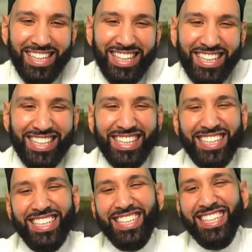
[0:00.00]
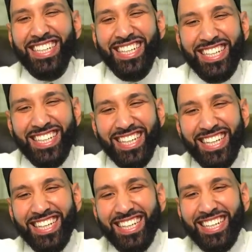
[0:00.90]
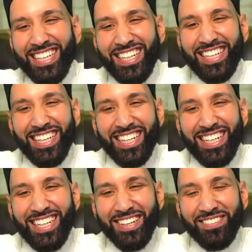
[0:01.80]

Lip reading: The person shown says nothing.